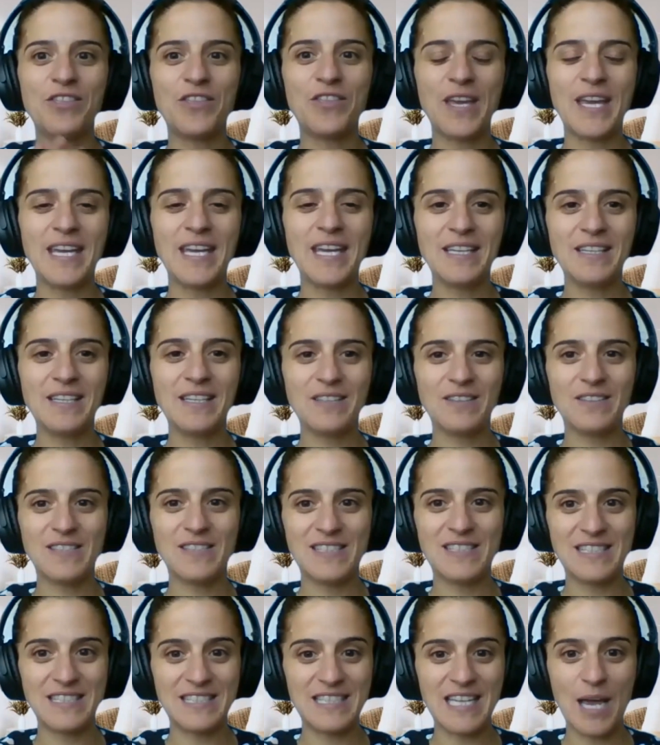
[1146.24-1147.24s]
think
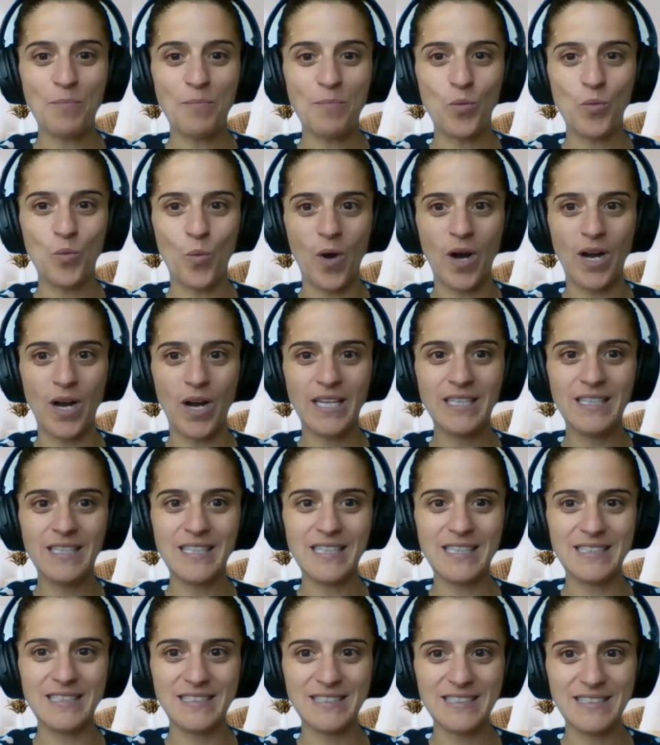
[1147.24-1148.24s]
step one
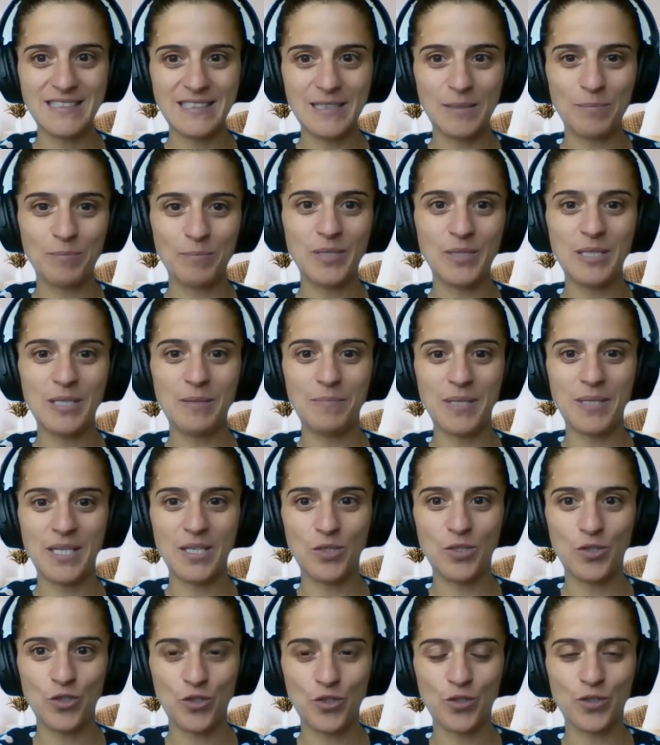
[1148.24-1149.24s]
is simply
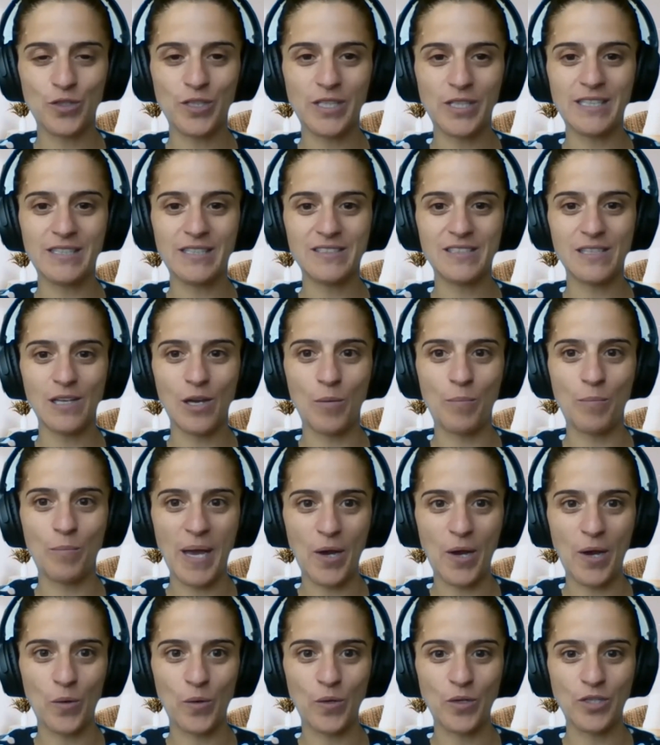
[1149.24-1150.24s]
being curious
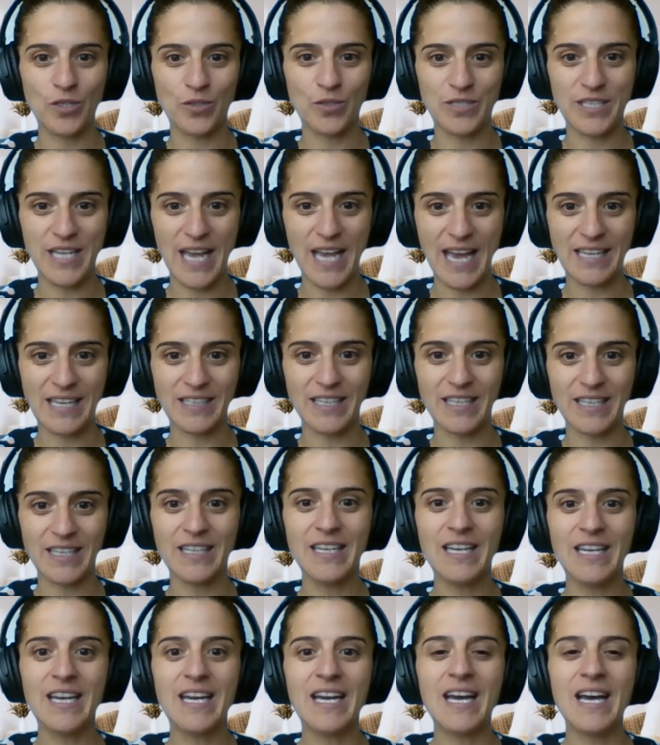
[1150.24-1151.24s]
about your data.
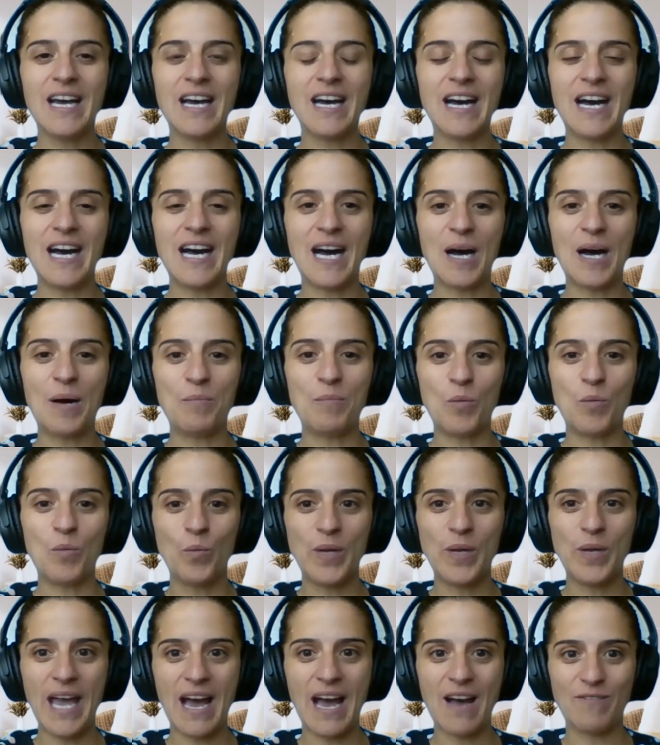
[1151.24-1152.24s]

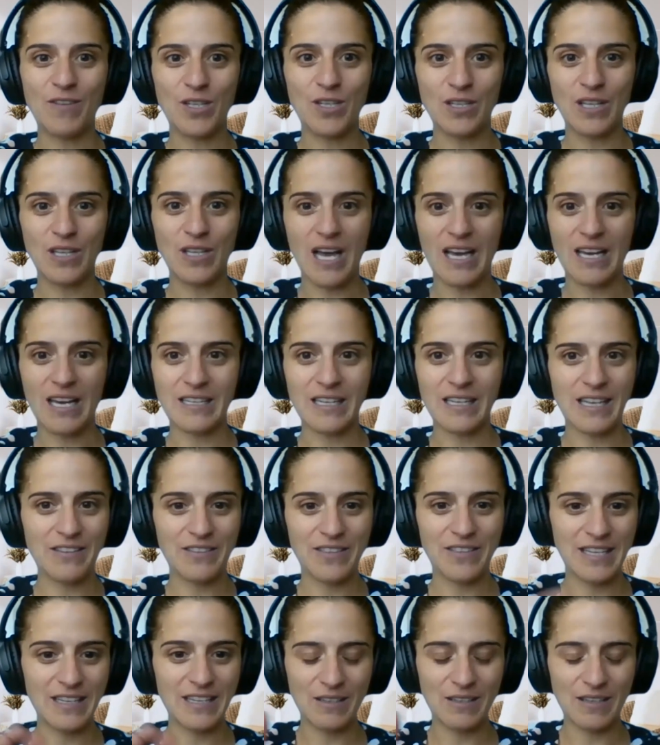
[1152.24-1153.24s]
We have a lot, I
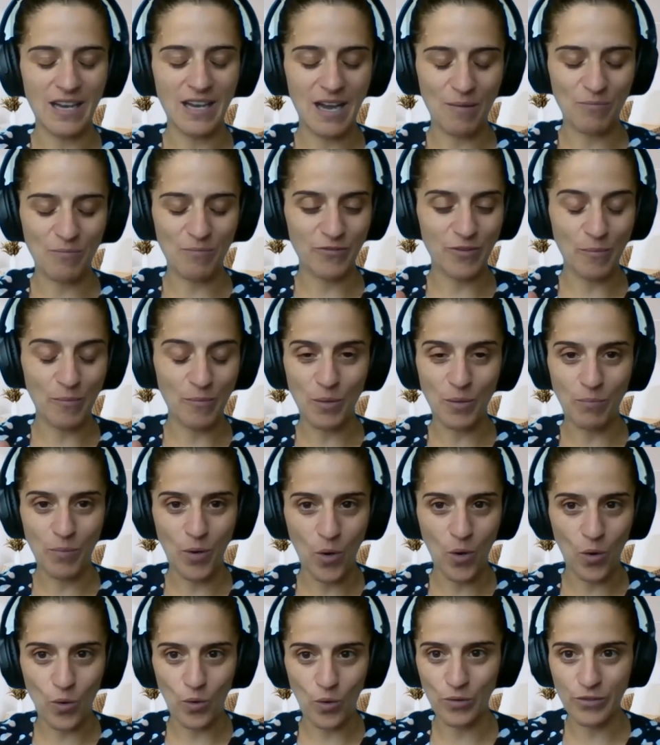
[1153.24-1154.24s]
think from the
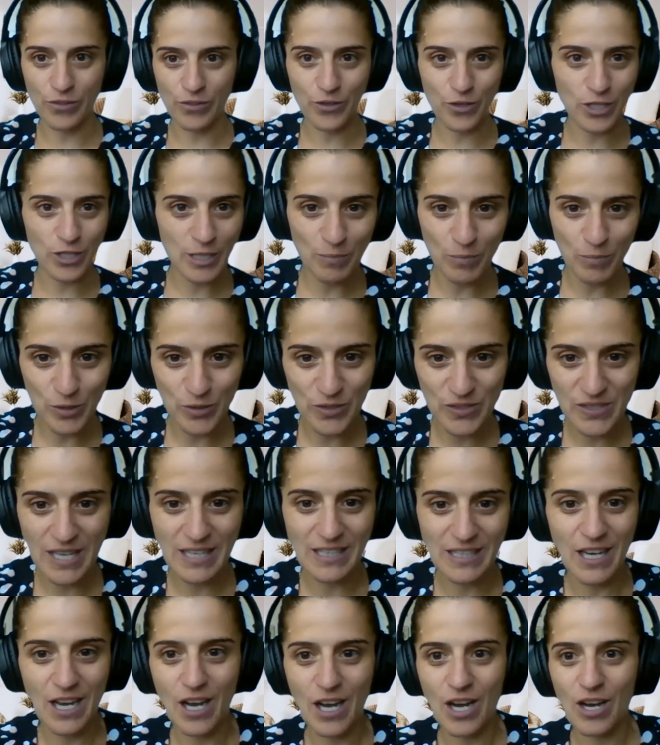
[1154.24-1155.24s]
poll,
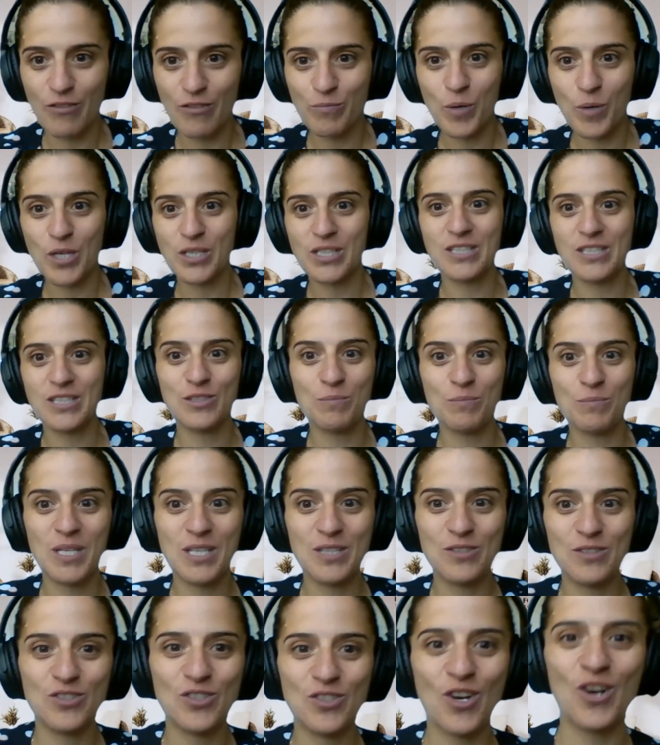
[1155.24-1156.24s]
30% of
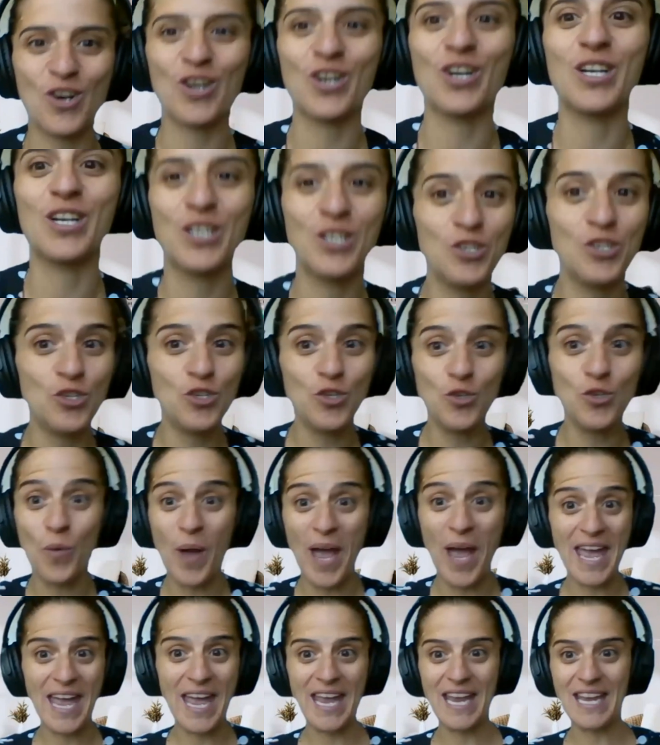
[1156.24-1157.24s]
participants are
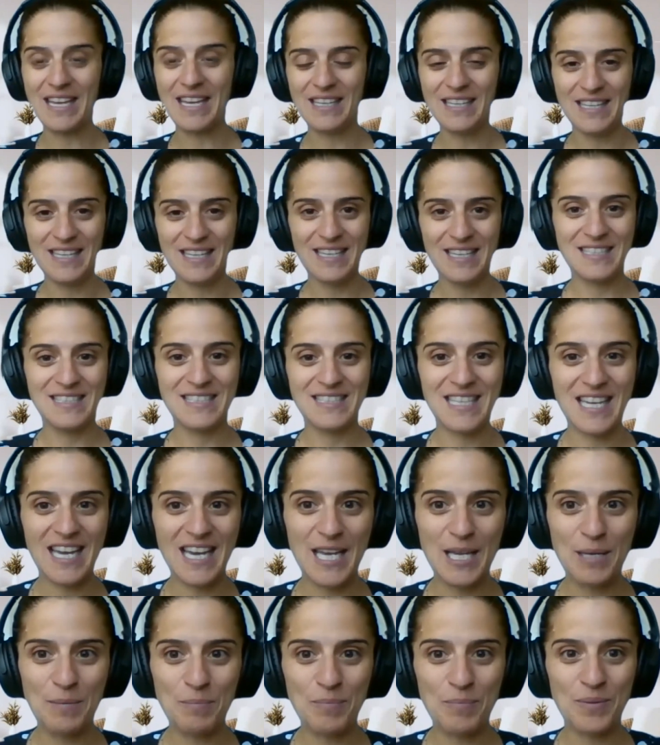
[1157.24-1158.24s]
QA
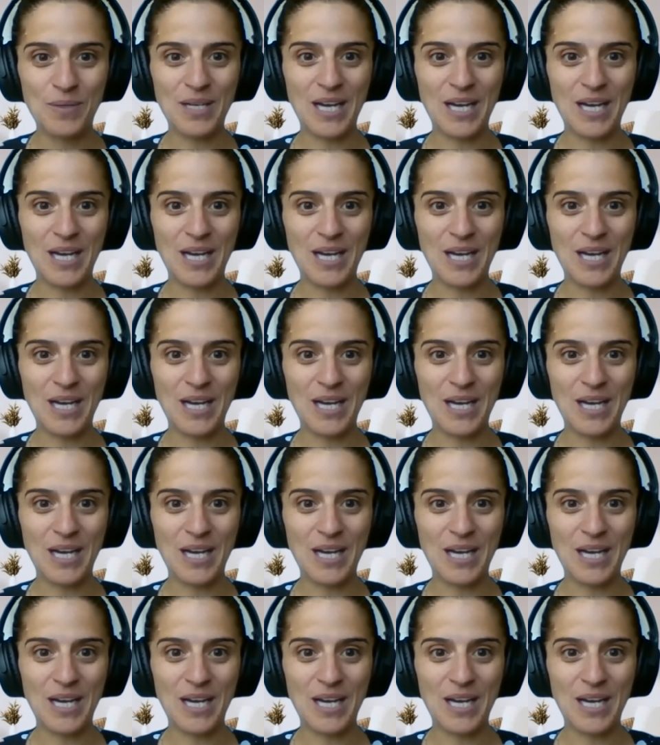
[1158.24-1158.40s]
type